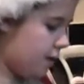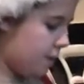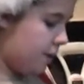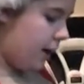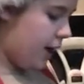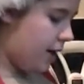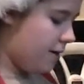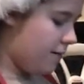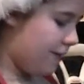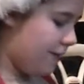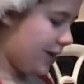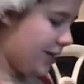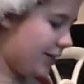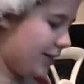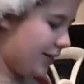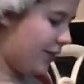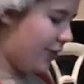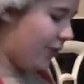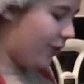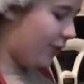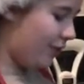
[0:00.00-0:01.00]
the burnt bits
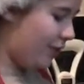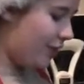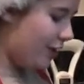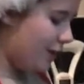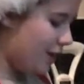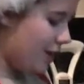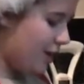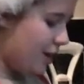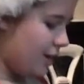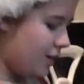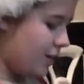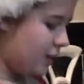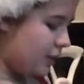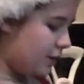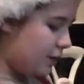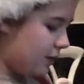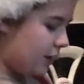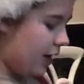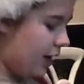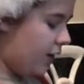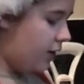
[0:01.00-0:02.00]
off. So you
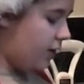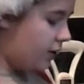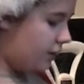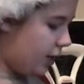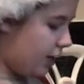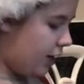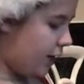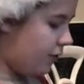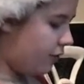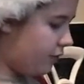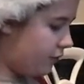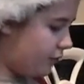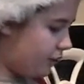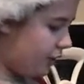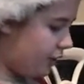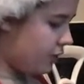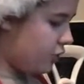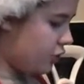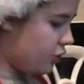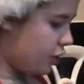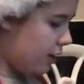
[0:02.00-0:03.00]
just want to get your knife
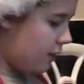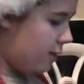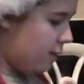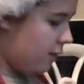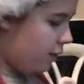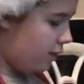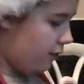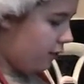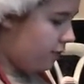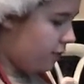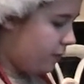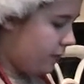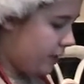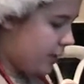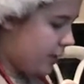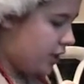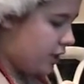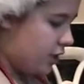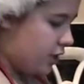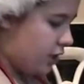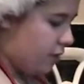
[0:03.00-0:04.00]
and trim off the
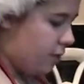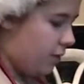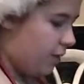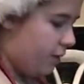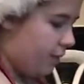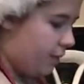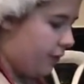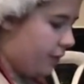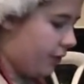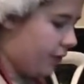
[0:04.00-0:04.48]
bits you don't want.